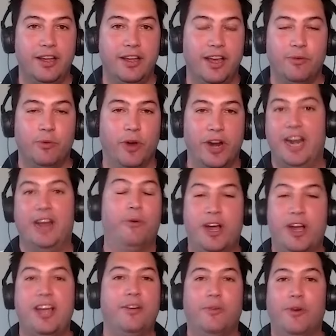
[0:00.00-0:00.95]

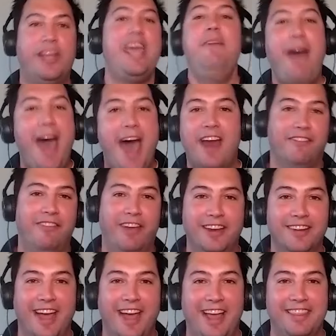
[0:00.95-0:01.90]
what came out of it at